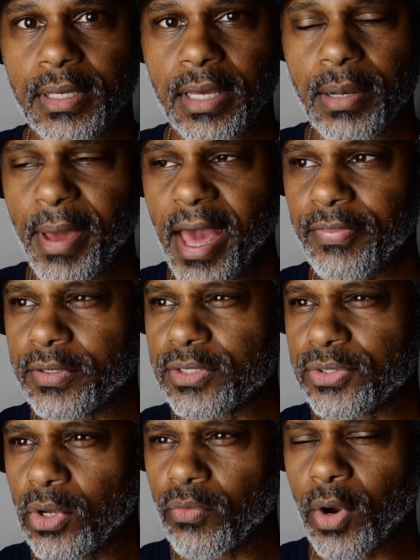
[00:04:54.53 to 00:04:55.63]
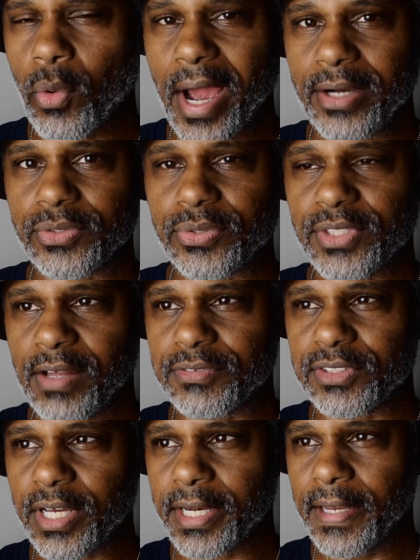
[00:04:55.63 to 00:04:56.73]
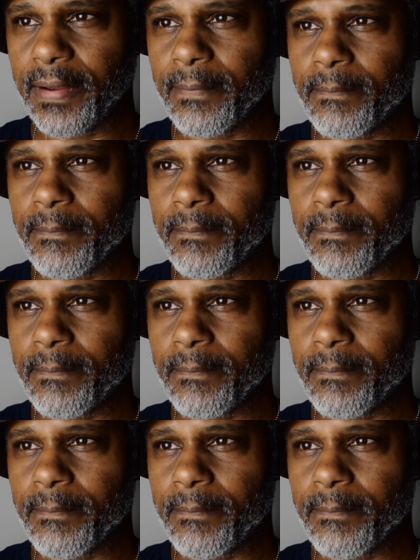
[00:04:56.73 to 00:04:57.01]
And the path to the soul requires a self-study,